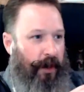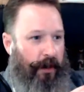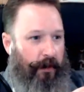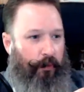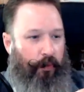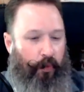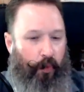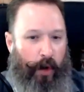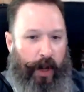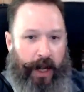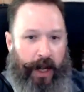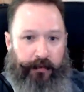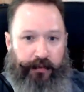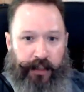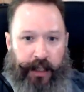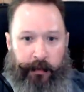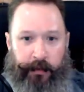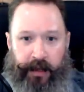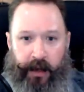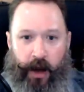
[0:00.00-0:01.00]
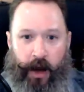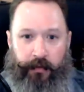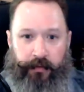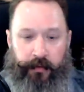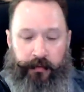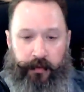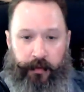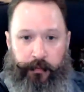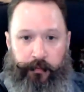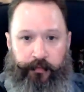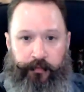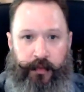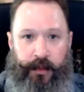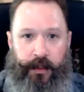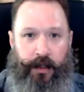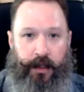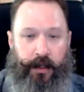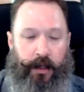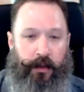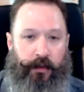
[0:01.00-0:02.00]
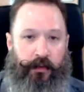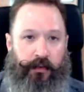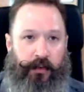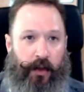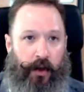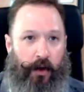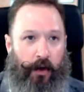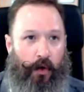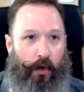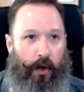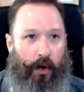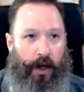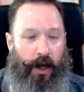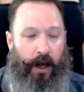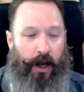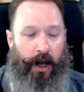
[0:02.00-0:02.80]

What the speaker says: waves coming off of them. So